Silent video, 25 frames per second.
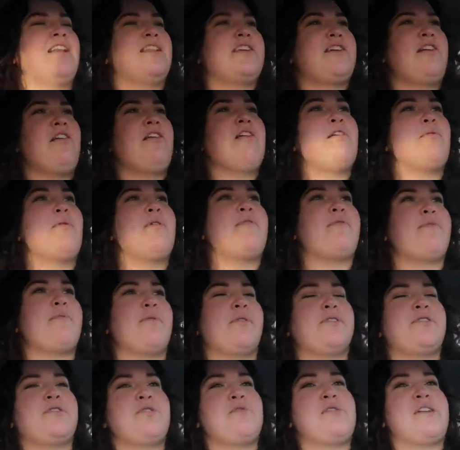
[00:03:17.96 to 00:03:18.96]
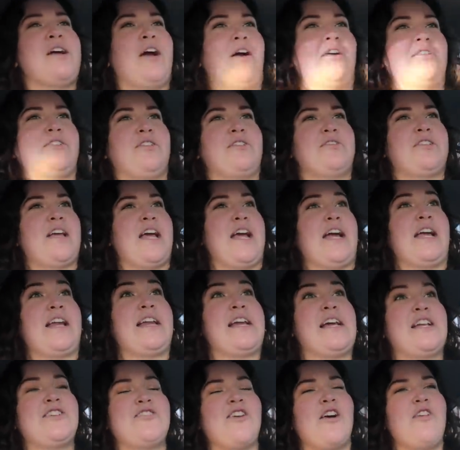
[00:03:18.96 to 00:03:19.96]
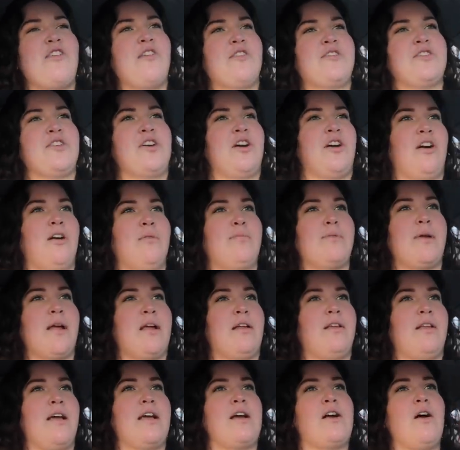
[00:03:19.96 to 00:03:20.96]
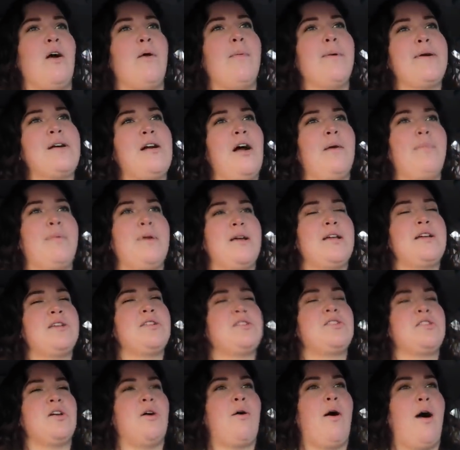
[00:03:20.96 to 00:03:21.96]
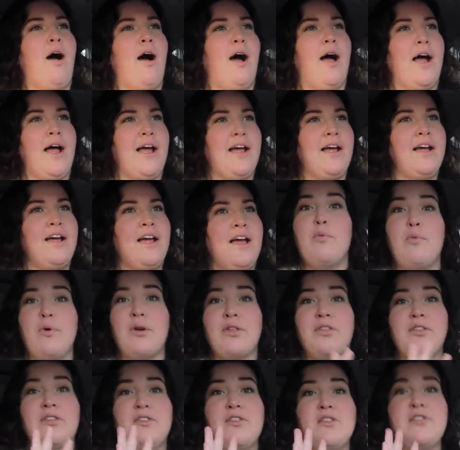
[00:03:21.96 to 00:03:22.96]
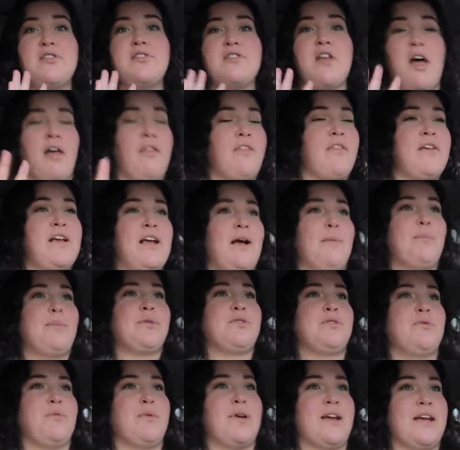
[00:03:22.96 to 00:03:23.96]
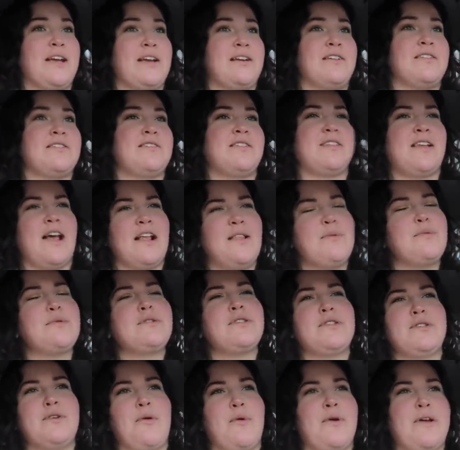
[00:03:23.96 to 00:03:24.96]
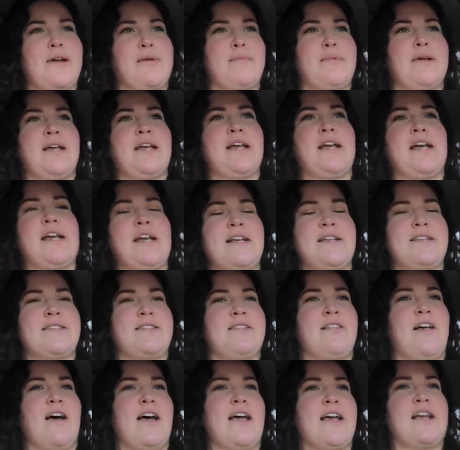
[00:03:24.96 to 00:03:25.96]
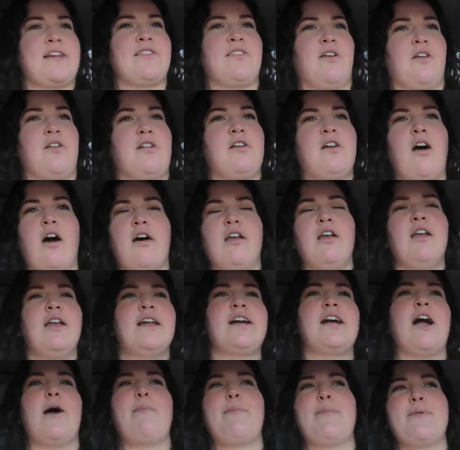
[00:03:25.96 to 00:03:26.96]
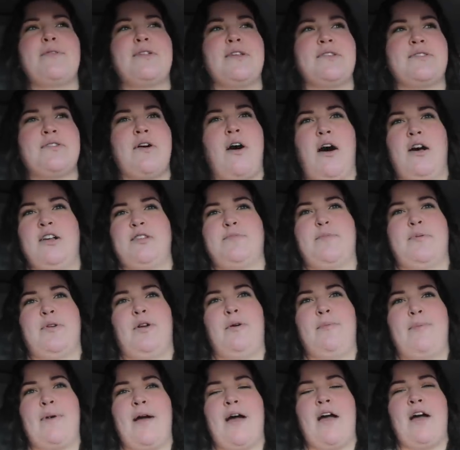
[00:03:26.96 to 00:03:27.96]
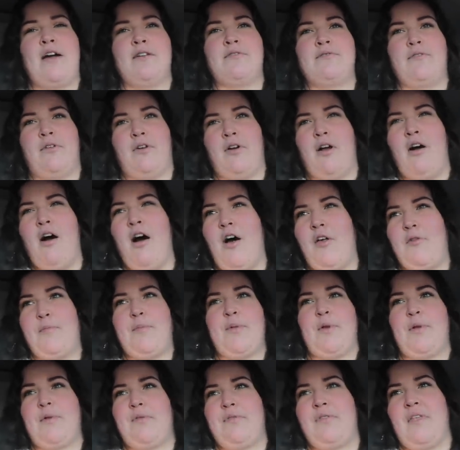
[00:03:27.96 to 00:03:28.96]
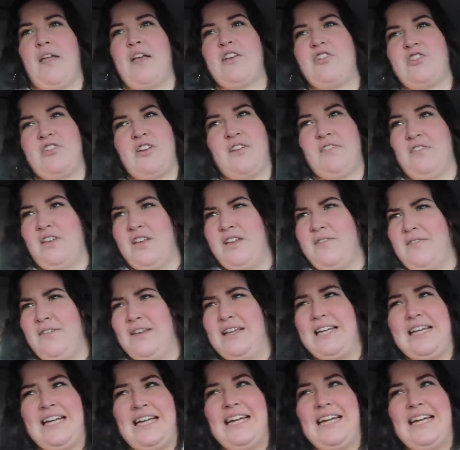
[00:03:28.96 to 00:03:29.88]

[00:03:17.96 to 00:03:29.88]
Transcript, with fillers: It literally went from the two characters hating each other to her being like, oh my god, but he's so hot, with nothing in between. So that's what's annoying me is like they're cuddling up in this hospital hospital bed for a hospital stay she doesn't even